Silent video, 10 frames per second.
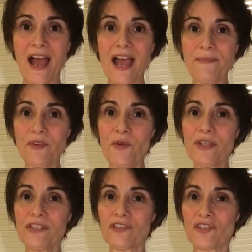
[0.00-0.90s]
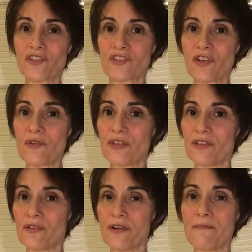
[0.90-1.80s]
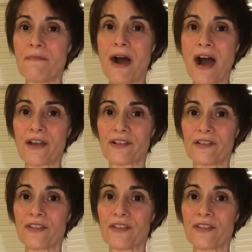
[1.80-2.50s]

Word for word: I'm going to show you a model